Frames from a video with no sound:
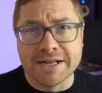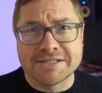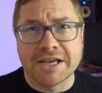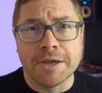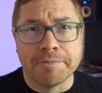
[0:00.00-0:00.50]

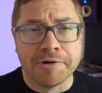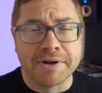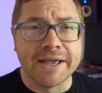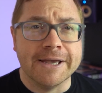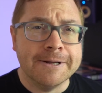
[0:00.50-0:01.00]
let's say you
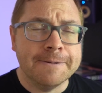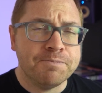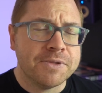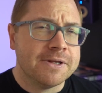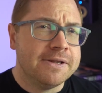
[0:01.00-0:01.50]
brought a
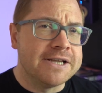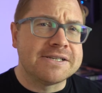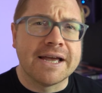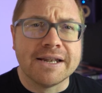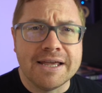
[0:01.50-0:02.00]

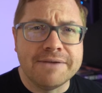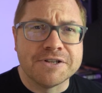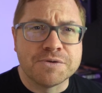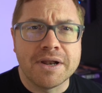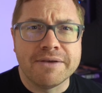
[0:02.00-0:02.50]
Nissan Leaf
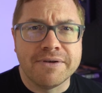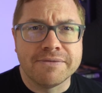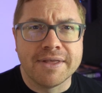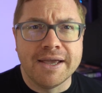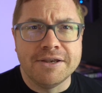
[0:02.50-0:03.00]
in
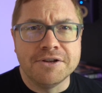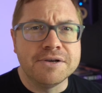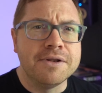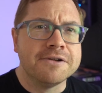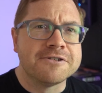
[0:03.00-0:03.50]
2015, you
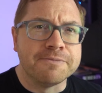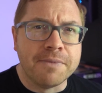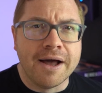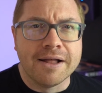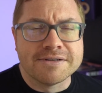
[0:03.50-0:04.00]
do loads of
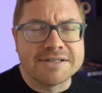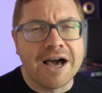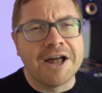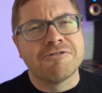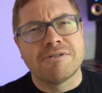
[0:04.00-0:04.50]
miles, there's
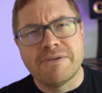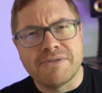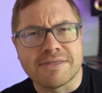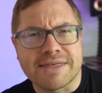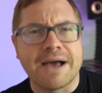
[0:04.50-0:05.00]

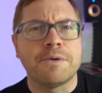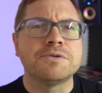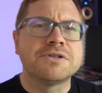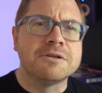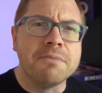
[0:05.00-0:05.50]

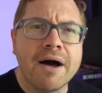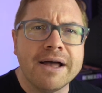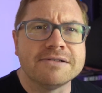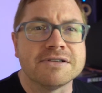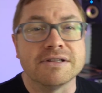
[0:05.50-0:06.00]
150,000
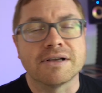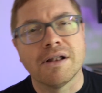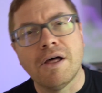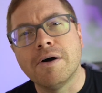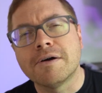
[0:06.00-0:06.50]
miles on the
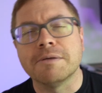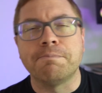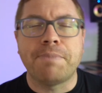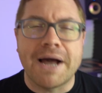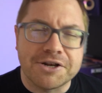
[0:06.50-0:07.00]
clock, the
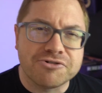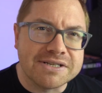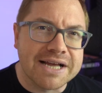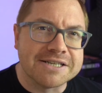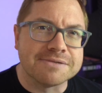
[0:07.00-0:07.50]

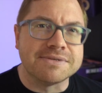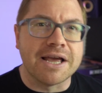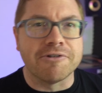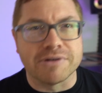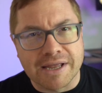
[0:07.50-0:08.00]
battery's had some
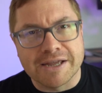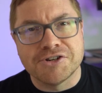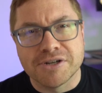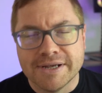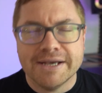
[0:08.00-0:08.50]

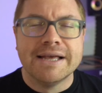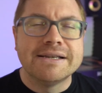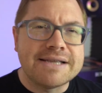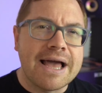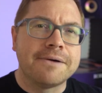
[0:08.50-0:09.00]
degradation,
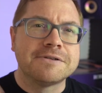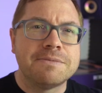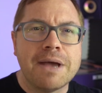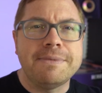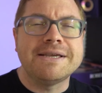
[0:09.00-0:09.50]
down
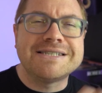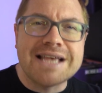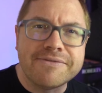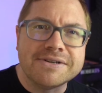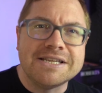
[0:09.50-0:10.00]
to maybe
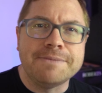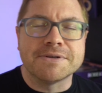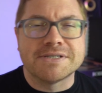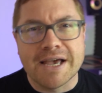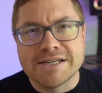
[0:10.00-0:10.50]

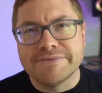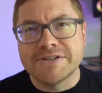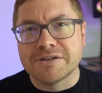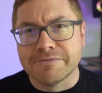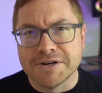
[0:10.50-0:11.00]
70% of
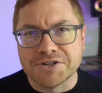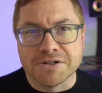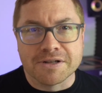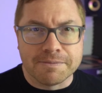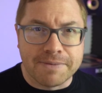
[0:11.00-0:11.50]
its
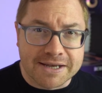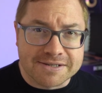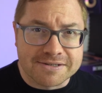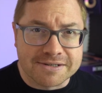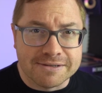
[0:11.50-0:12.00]
original
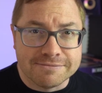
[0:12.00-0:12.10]
capacity.